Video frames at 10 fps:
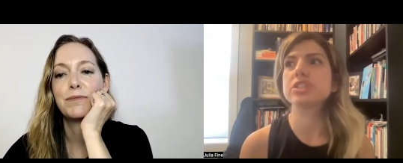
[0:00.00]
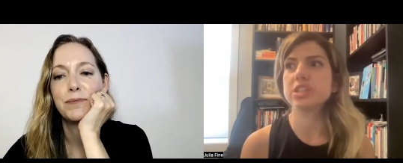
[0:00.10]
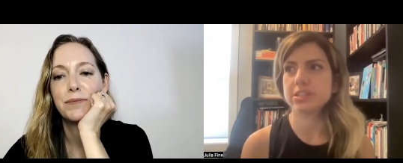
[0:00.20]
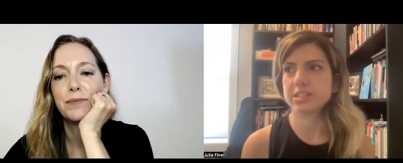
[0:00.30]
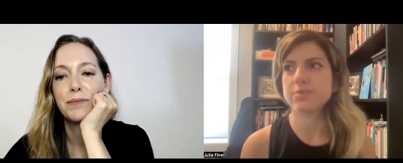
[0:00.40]

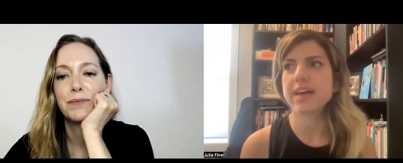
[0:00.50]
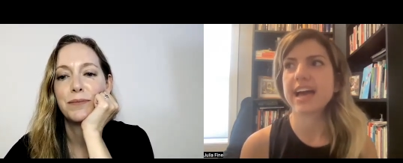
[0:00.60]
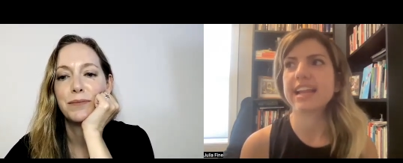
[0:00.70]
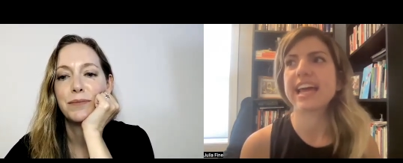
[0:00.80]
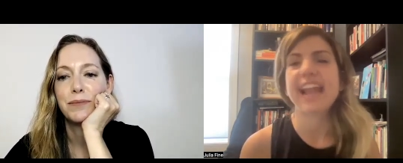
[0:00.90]
Speaker 1: to do
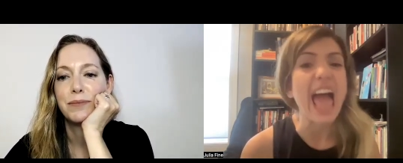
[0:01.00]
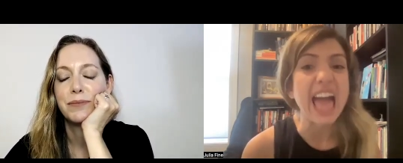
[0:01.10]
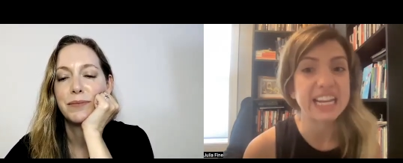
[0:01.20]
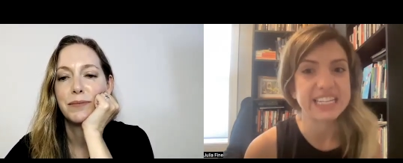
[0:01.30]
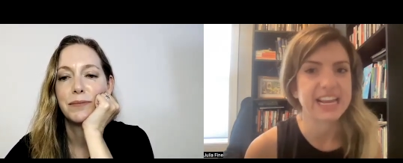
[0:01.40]
that at
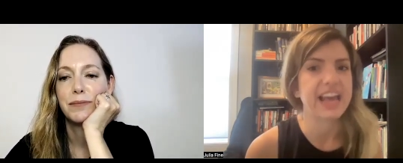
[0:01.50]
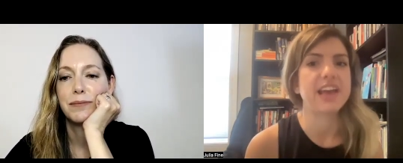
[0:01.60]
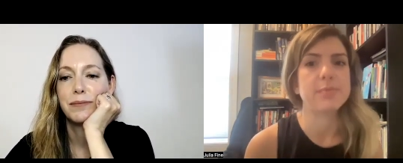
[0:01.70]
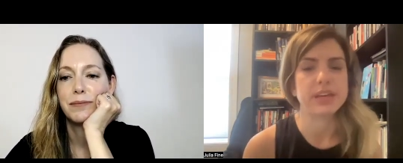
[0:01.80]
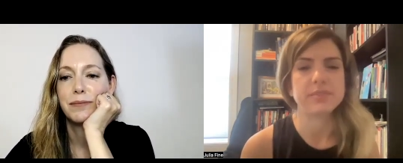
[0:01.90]
any
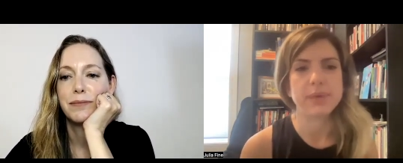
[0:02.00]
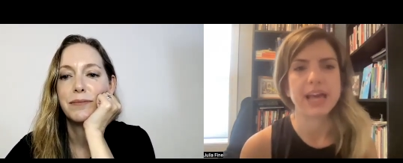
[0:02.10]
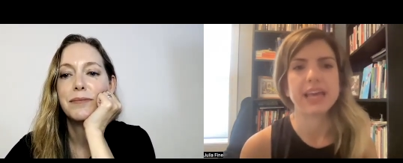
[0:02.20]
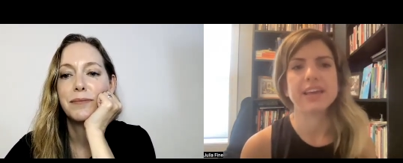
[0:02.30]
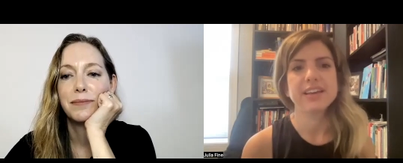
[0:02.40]
time in
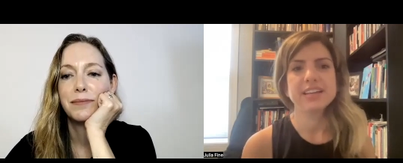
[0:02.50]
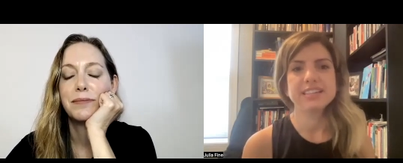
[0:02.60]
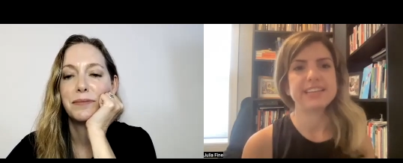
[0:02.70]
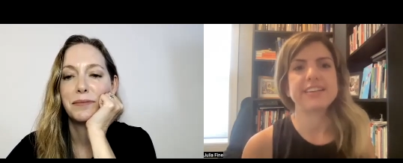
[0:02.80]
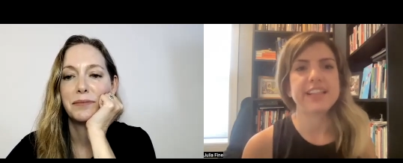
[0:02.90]
my
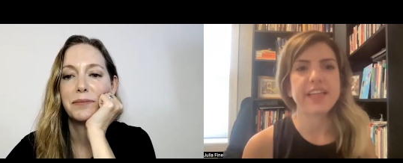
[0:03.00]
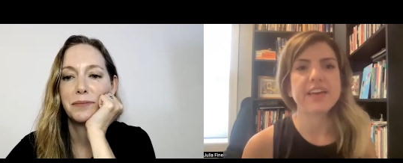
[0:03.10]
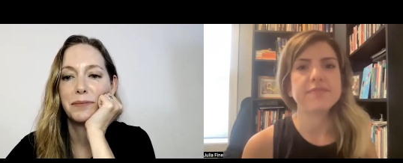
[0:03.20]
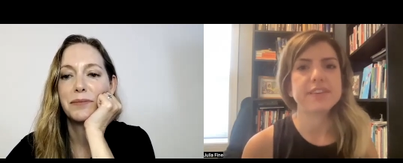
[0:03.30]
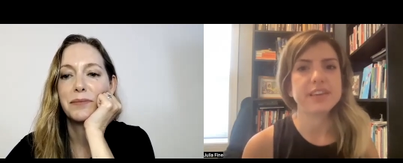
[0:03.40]
day-to-day
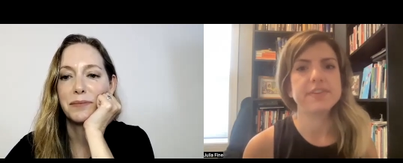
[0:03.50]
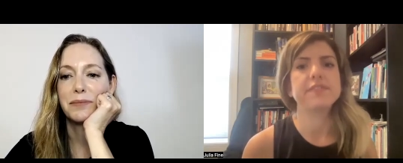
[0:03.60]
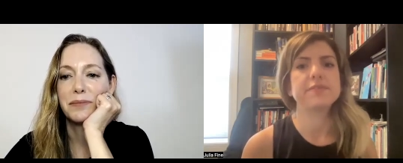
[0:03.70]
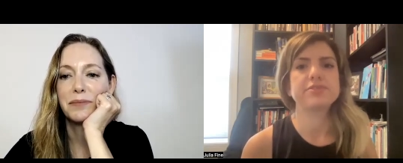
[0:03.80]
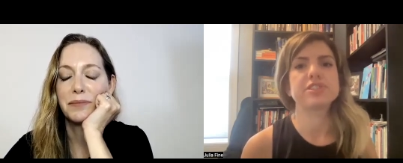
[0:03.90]
life even if
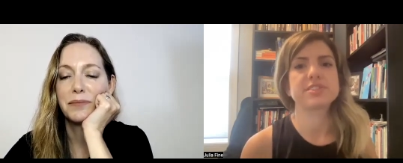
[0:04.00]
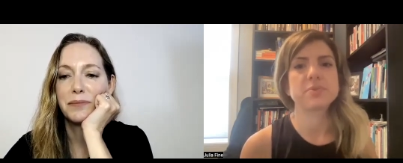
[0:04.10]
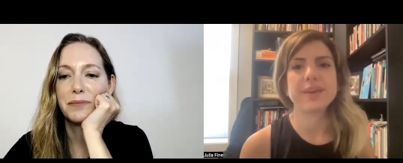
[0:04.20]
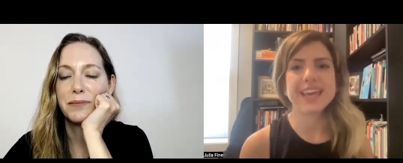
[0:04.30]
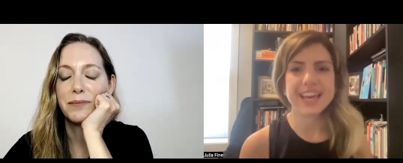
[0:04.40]
it was just the
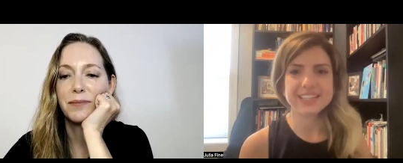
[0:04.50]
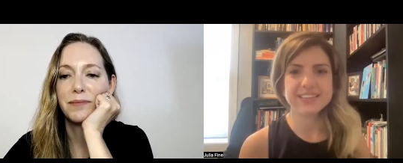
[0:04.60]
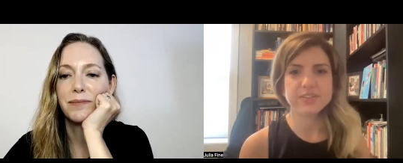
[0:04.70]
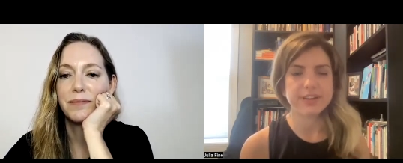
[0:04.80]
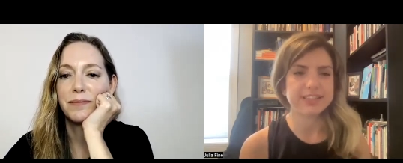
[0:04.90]
weekends
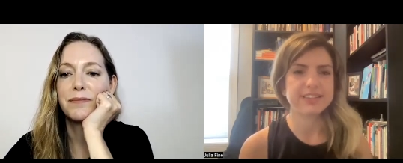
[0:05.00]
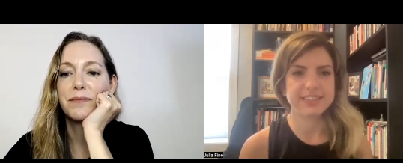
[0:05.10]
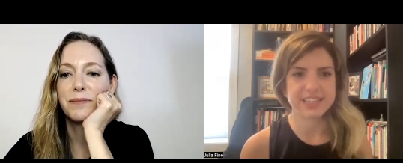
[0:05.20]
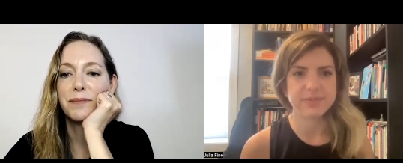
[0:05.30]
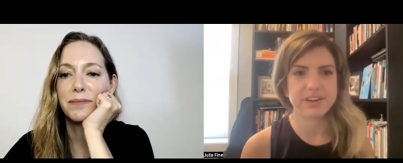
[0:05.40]
a
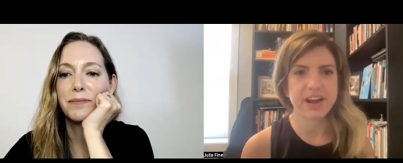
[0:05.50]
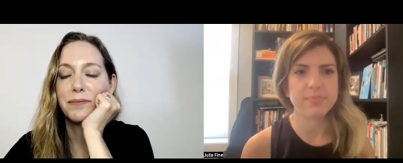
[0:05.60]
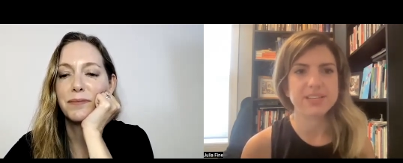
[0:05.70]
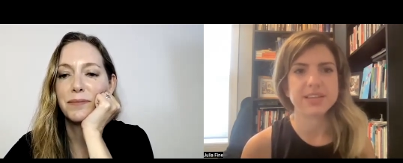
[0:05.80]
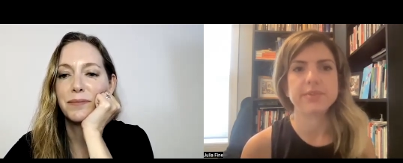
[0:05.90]
residency would not
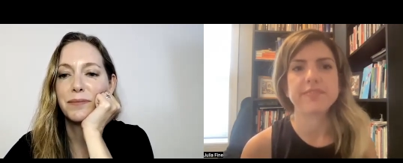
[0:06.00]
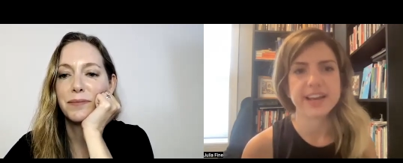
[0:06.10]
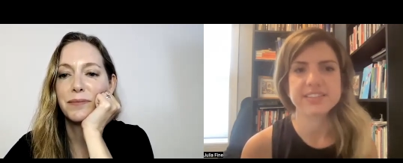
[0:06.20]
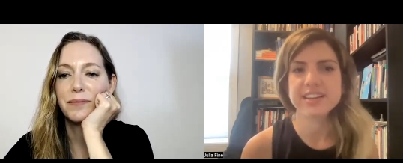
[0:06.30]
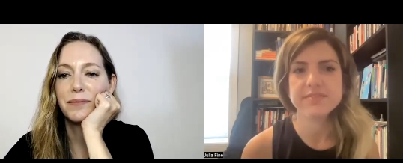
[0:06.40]
be so
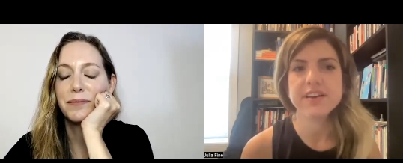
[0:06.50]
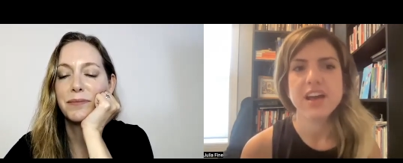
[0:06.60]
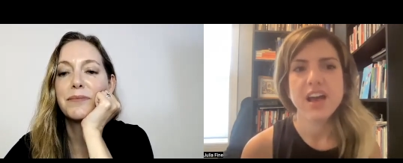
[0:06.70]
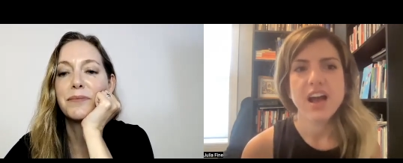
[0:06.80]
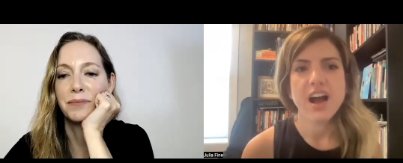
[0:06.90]
effective
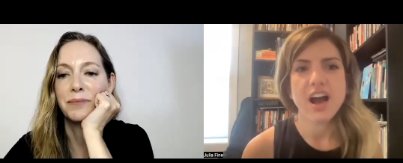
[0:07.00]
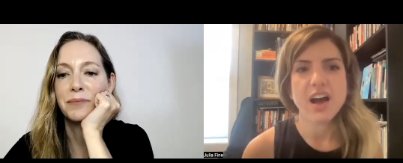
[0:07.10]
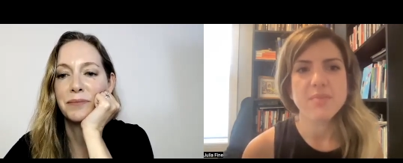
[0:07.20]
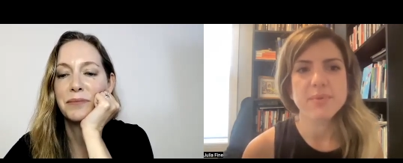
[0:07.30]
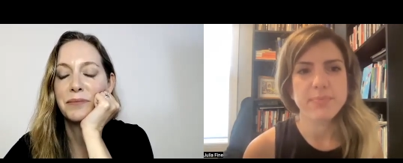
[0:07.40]
mm-hmm.
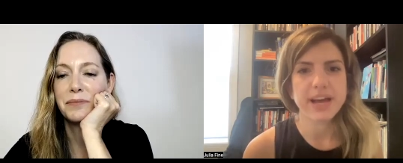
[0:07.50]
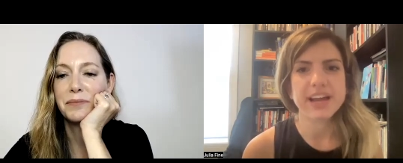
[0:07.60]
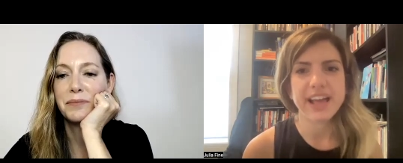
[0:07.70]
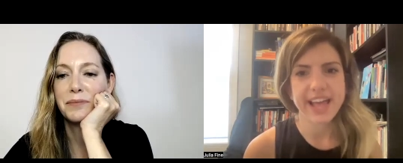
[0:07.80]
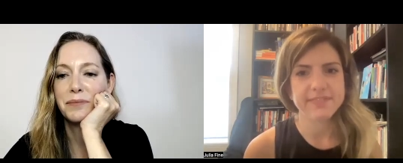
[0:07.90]
um,
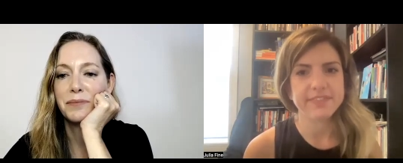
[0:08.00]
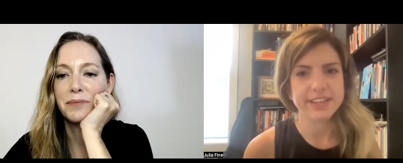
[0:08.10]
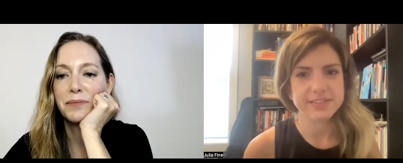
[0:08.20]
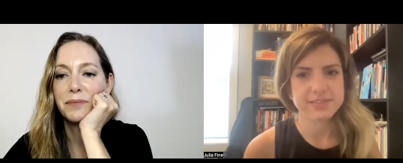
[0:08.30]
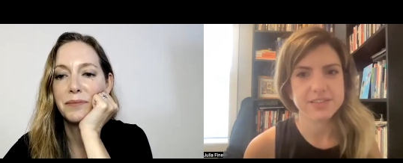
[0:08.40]
but i have
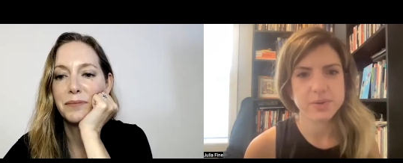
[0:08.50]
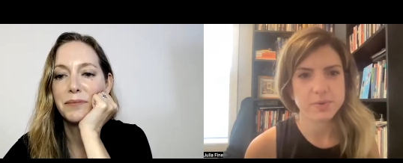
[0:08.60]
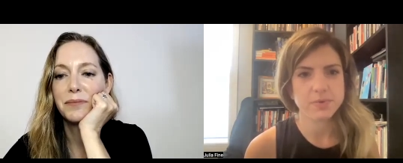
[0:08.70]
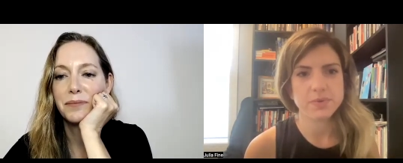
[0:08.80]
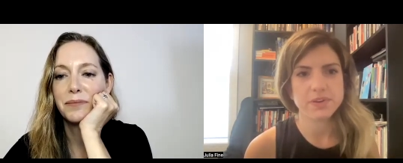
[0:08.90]
like
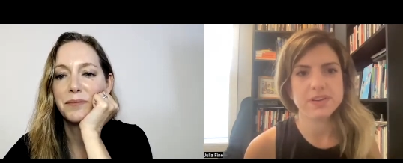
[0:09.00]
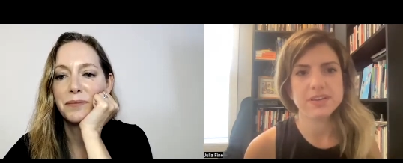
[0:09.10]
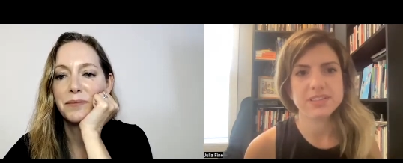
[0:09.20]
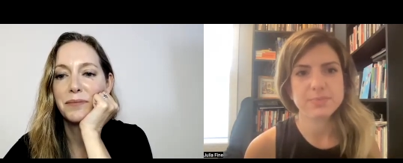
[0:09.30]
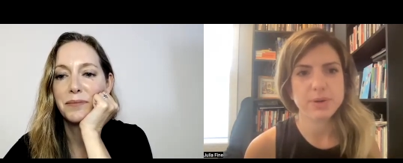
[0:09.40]
two
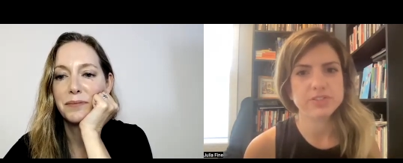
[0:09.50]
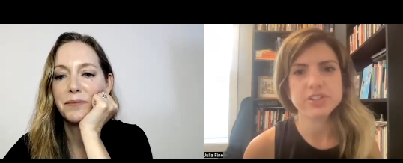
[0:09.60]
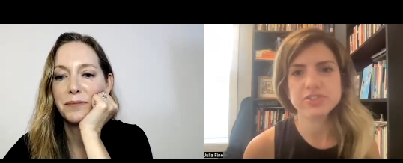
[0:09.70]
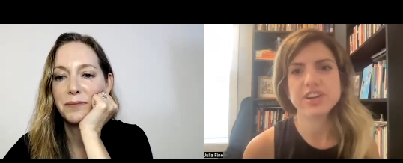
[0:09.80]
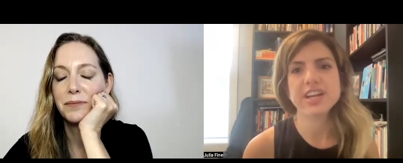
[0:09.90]
small
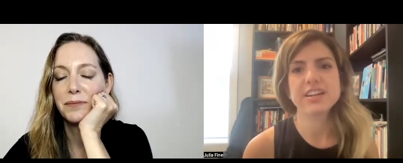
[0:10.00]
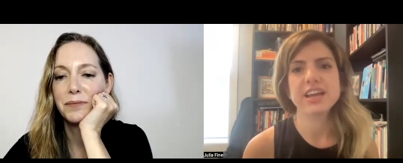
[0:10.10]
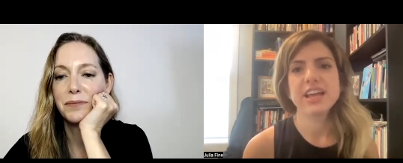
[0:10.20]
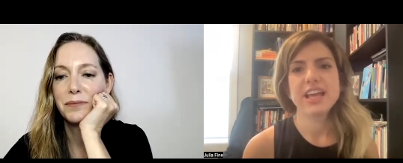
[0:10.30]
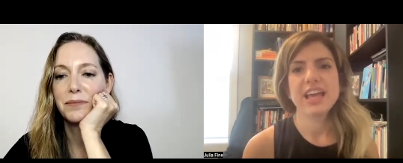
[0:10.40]
children
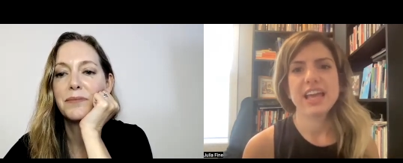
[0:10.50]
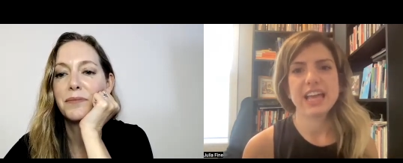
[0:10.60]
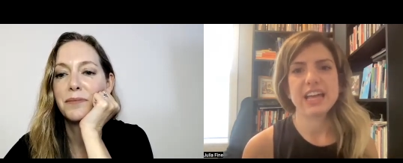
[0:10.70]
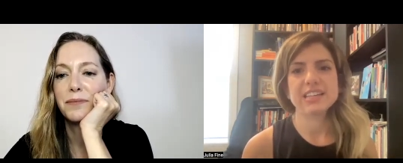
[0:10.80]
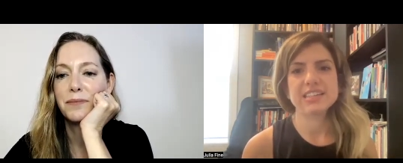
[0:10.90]

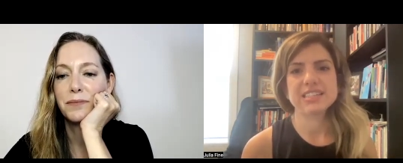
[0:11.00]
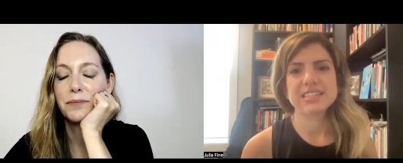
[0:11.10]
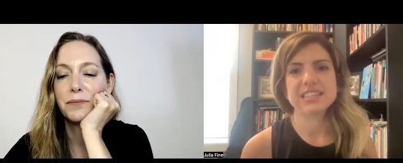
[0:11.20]
and